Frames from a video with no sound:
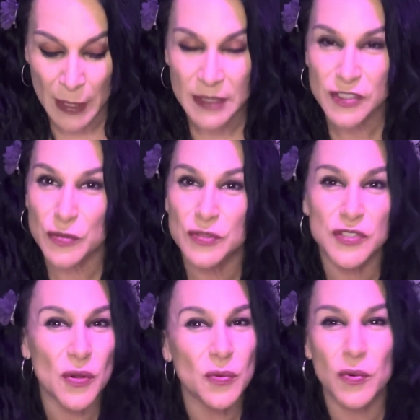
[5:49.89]
So
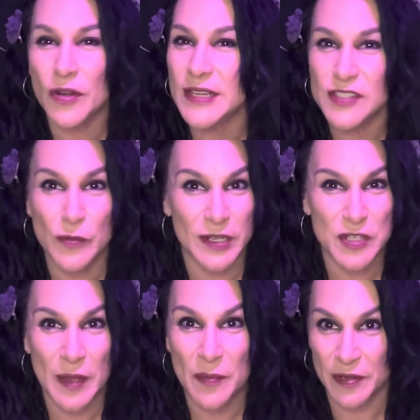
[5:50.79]
don't worry so much
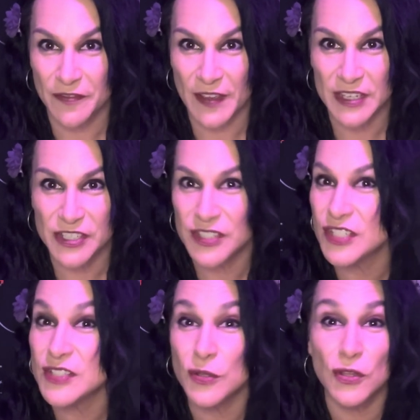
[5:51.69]
about perfection.
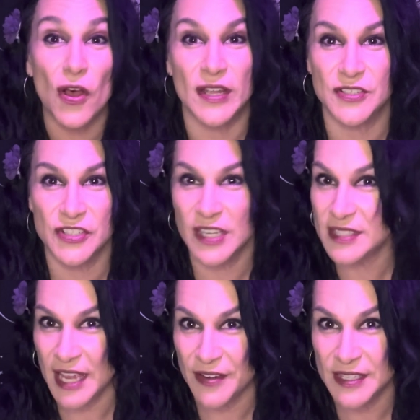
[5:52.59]
Just launch. It's
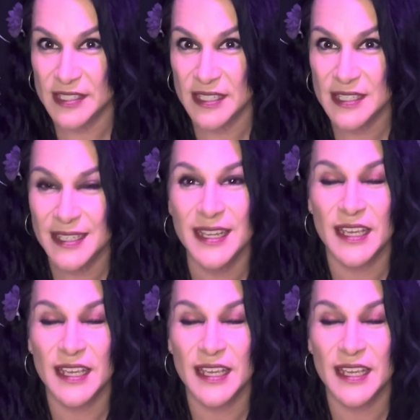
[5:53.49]
Aries season.